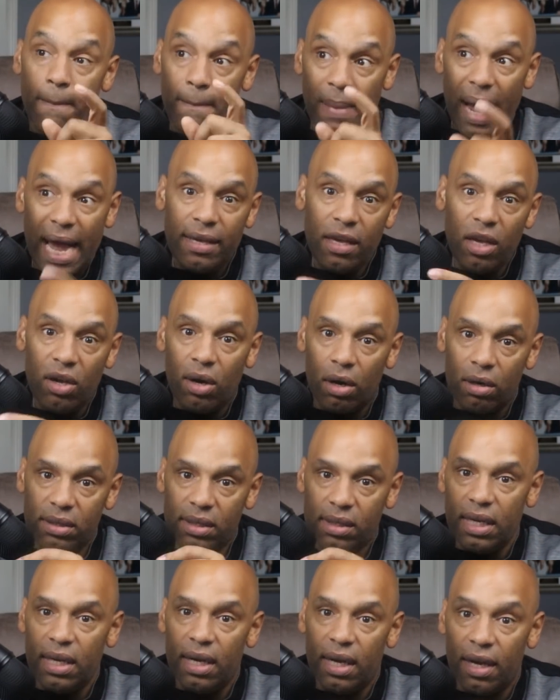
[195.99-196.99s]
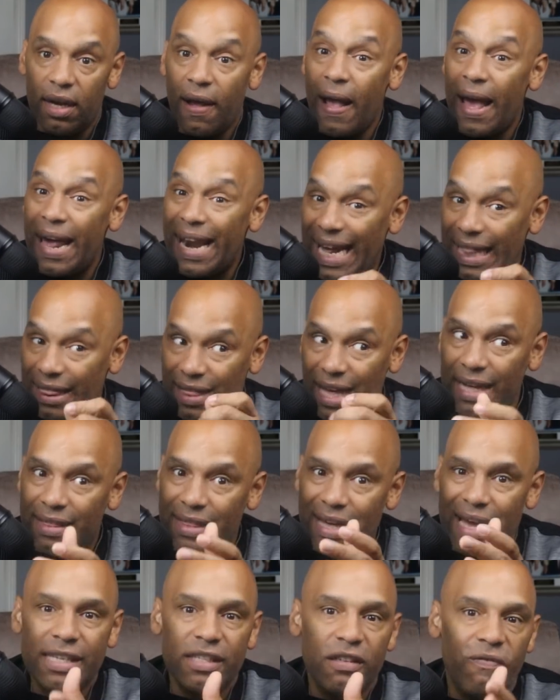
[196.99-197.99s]
Mikey Garcia. And I think
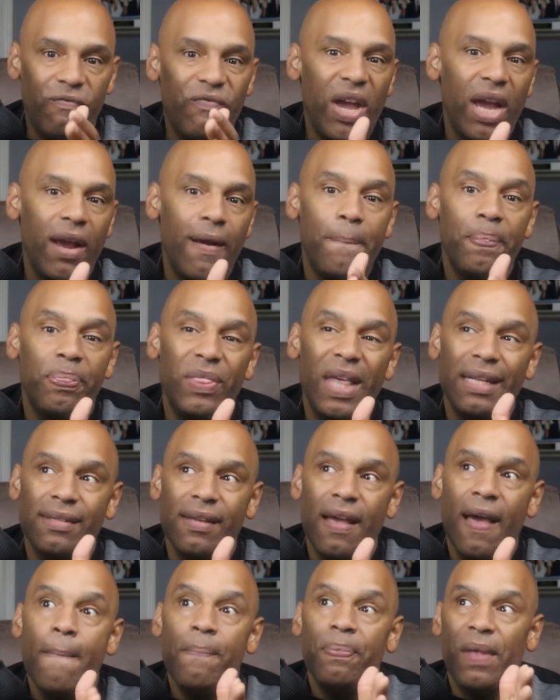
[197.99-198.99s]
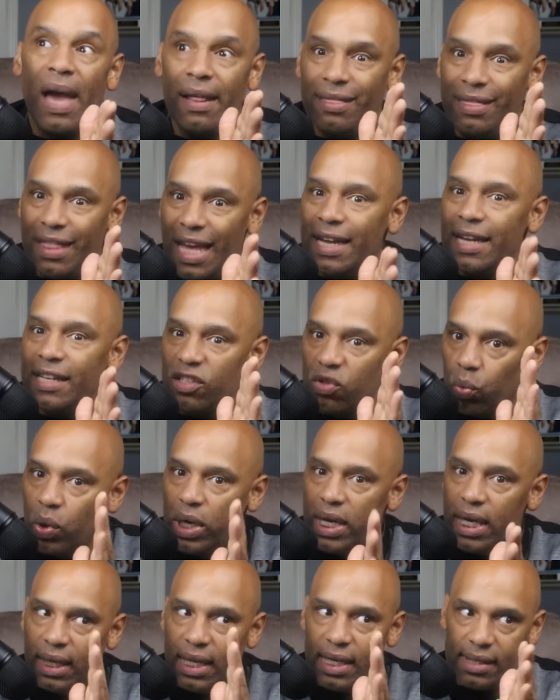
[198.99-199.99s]
that is a fair, that's, I think it's
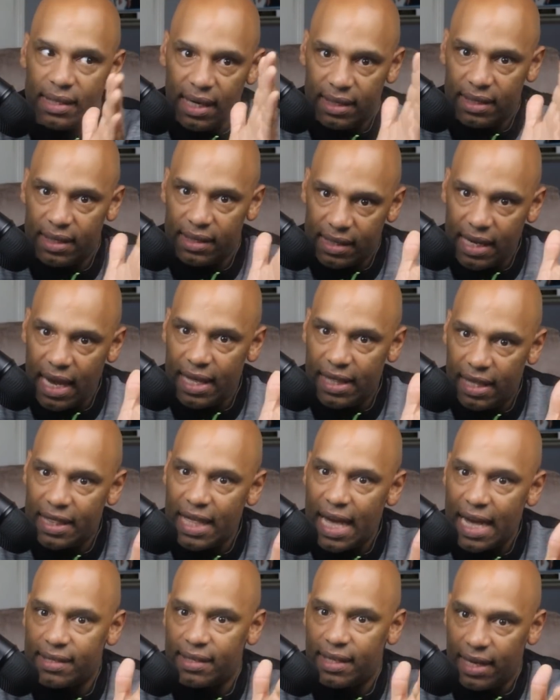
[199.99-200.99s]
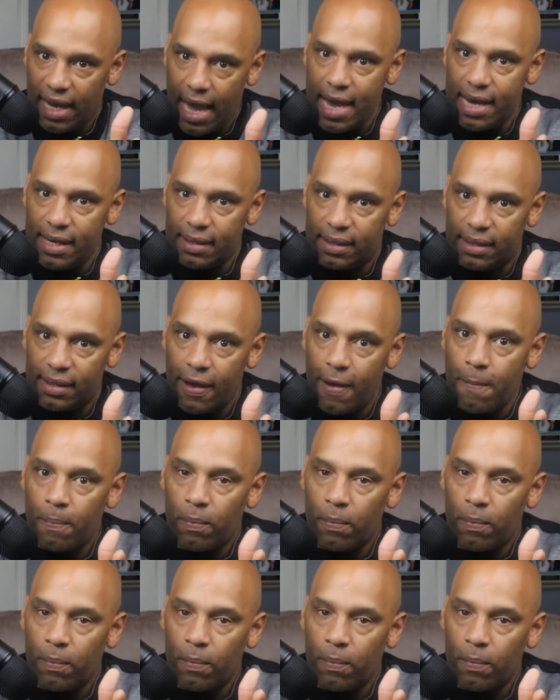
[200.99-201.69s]
realistic to say that that's the case.